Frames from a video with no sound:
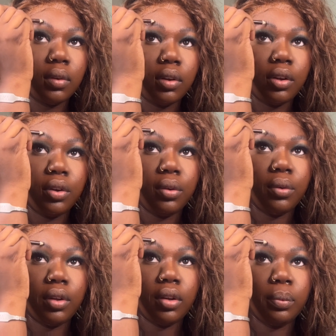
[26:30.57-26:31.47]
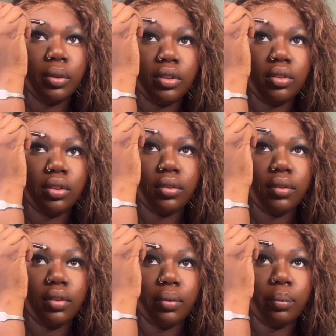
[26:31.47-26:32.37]
Oh, upward
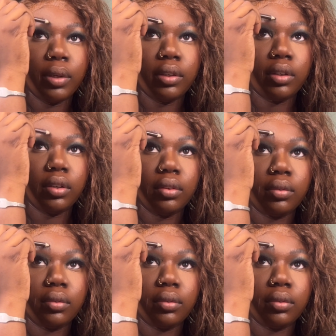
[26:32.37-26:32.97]
strokes better.